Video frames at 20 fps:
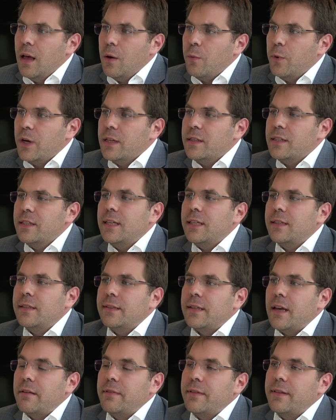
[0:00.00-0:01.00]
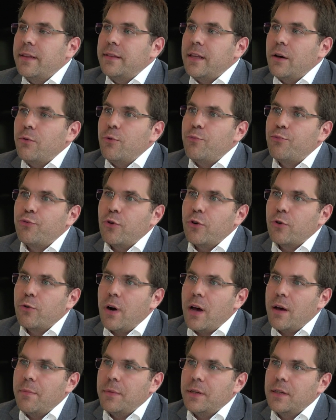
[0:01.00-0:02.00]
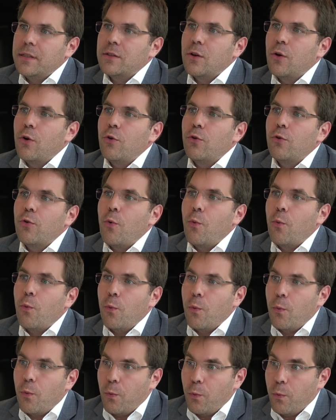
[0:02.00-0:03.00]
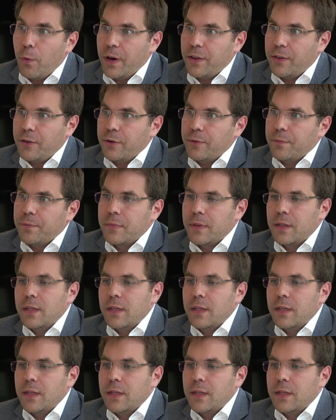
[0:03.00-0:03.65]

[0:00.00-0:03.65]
We can say that, that our program is all weather.